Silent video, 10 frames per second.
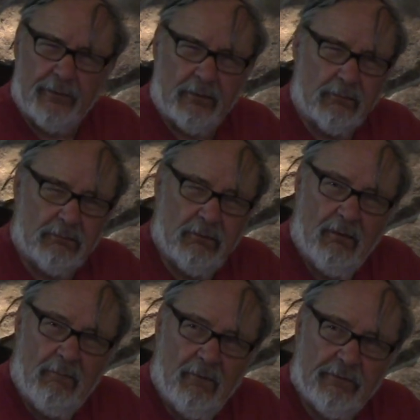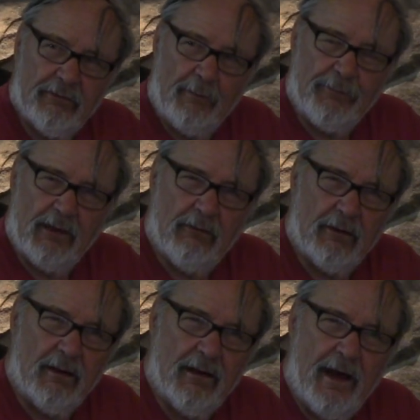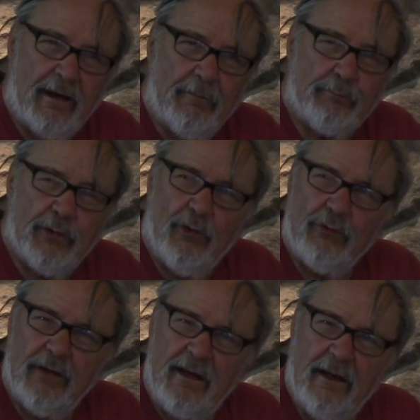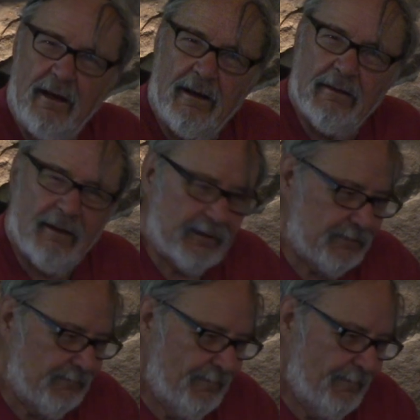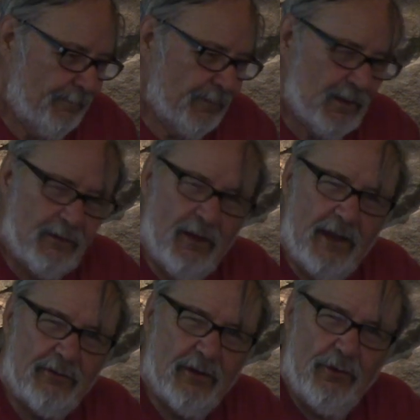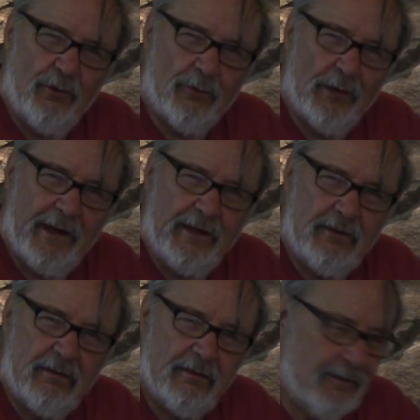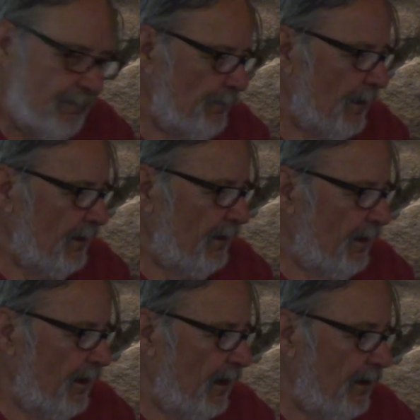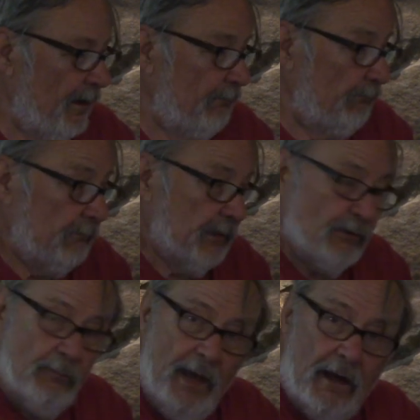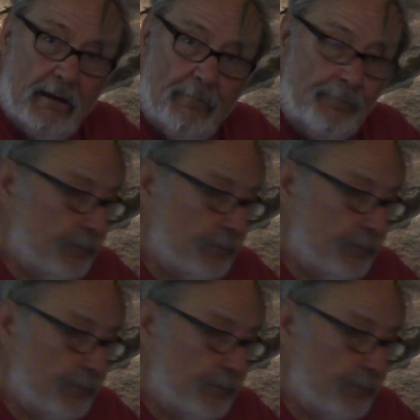or something with a lot of protein in it, like that's the new rage. It doesn't matter.